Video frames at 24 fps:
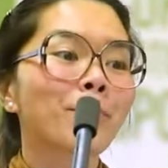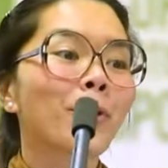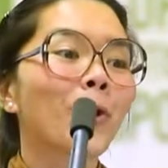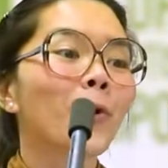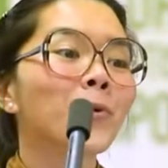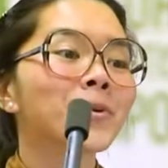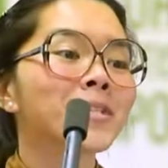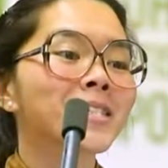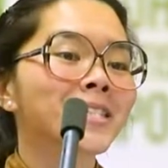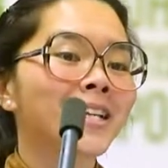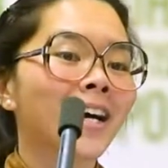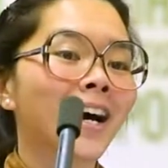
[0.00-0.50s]

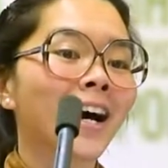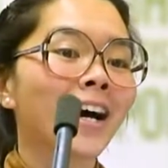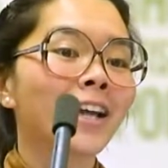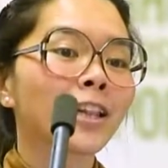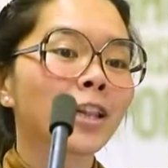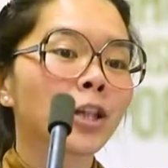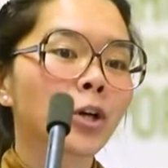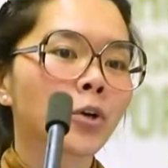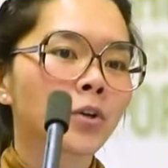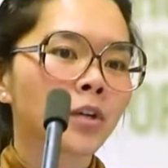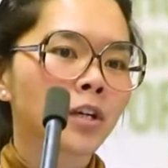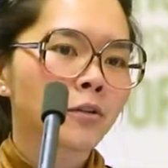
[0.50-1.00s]

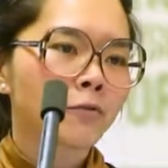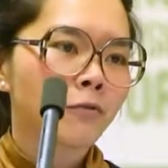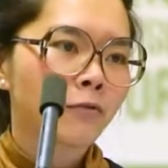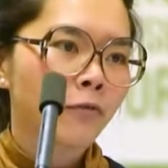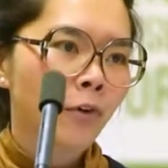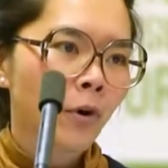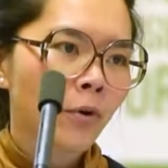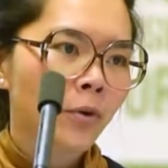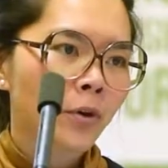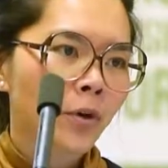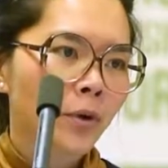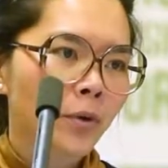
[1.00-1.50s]
postcard-looking
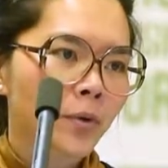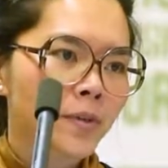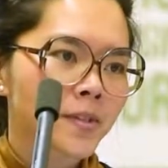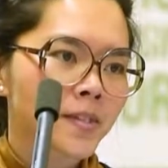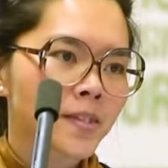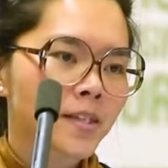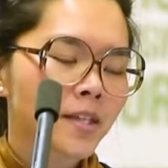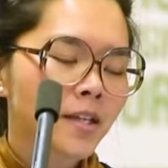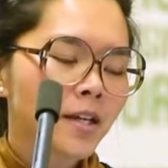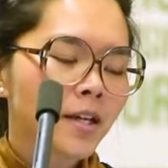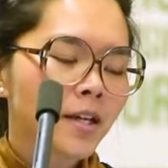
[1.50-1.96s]
photos.